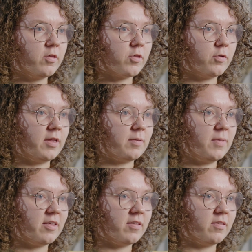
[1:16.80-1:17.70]
So that
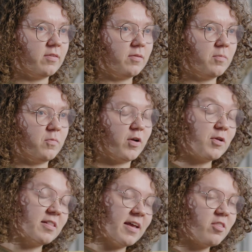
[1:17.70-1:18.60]
makes it
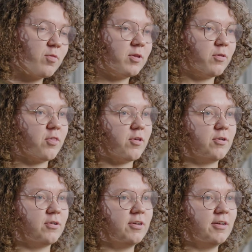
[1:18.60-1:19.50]
very intense but
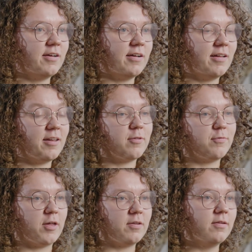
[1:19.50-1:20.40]
also uh, a lot of
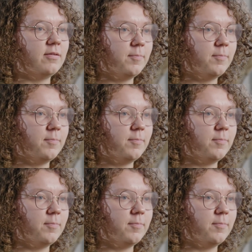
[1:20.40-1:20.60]
fun.